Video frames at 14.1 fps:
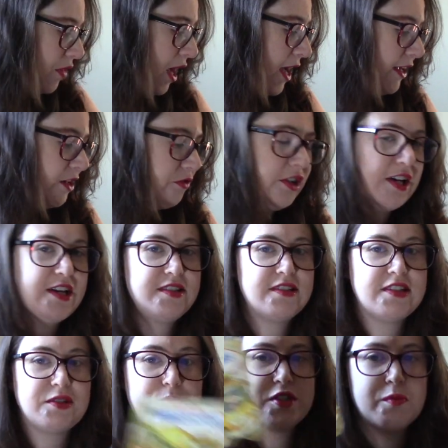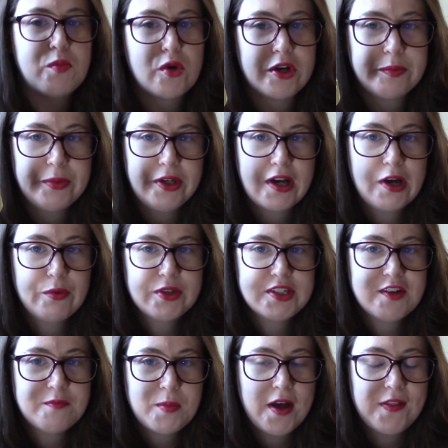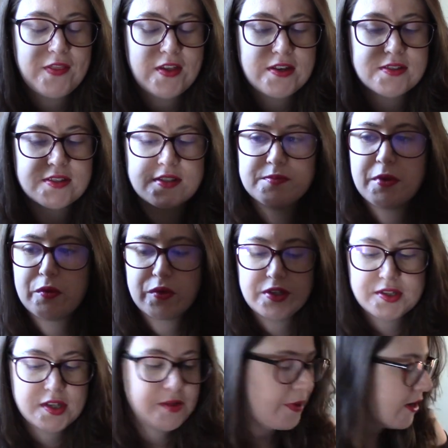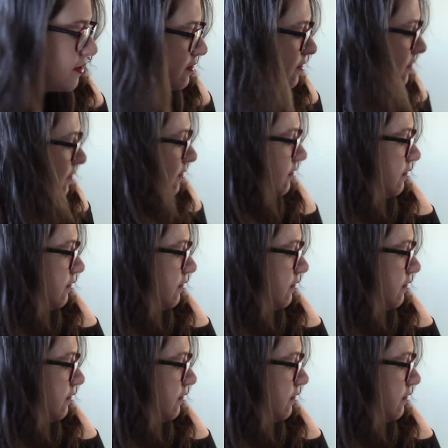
I didn't realize this was a board book. I wouldn't have bought this, but Wheels on the Bus.